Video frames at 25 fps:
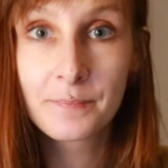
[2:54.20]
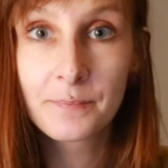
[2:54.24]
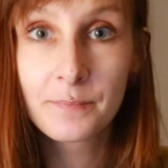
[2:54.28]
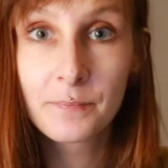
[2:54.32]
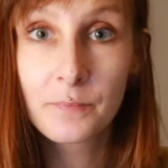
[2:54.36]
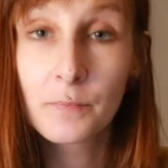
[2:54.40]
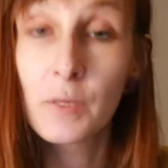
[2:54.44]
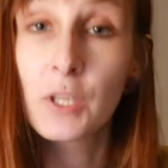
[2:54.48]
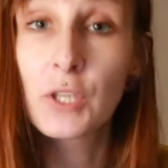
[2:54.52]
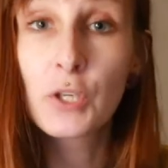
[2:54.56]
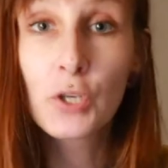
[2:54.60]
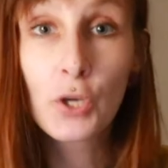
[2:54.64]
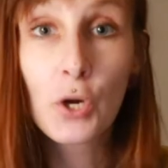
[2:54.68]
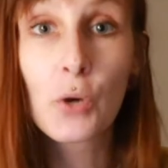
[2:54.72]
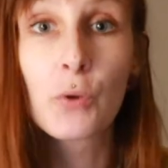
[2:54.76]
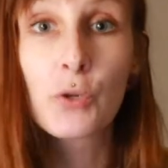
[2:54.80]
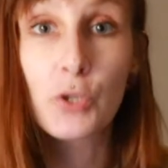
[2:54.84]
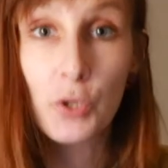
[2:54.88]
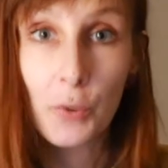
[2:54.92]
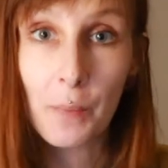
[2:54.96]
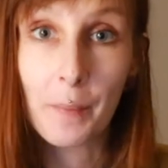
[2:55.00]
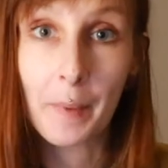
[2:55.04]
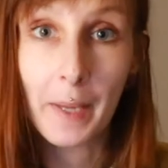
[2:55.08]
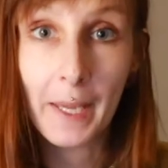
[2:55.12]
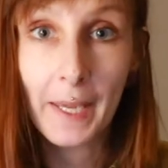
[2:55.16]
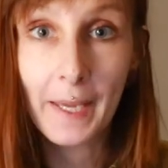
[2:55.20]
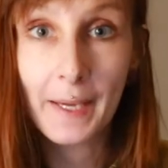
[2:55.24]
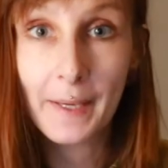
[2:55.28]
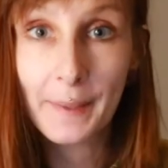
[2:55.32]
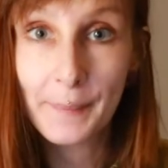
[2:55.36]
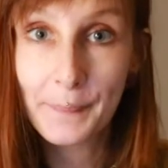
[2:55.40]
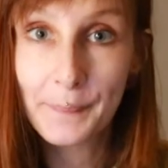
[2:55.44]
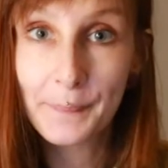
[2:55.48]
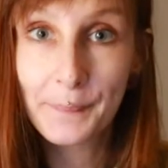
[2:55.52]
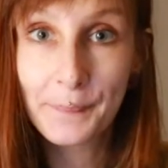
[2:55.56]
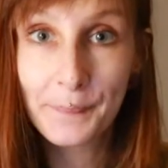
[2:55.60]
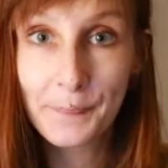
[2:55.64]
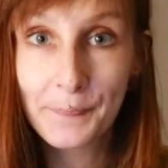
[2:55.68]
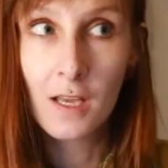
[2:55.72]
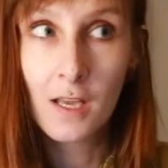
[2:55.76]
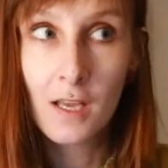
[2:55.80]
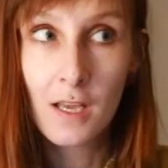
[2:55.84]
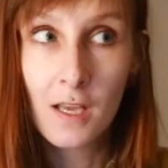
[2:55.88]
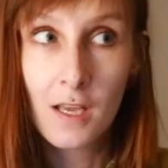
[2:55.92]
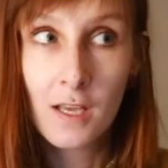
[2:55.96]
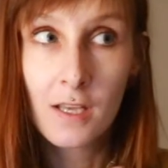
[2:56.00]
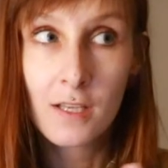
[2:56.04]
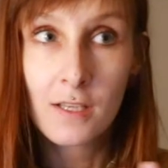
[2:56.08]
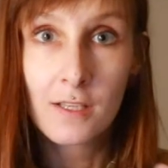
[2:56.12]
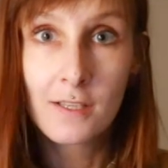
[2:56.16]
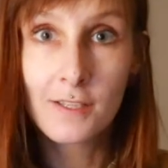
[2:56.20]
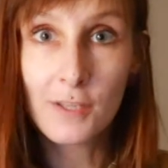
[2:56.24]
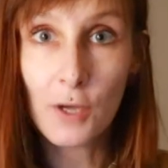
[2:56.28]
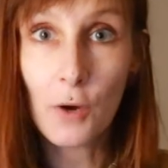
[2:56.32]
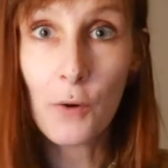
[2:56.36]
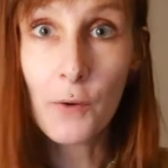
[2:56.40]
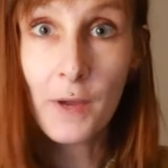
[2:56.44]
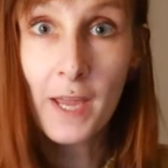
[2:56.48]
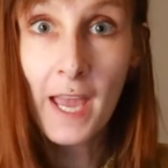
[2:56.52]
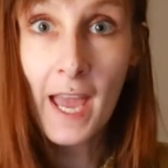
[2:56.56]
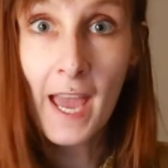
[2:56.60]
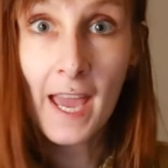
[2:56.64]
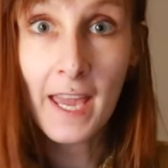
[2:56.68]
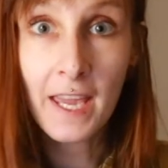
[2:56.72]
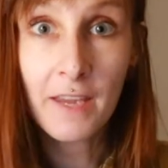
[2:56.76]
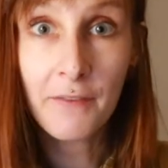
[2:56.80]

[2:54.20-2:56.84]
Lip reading: when you go shopping. So yeah,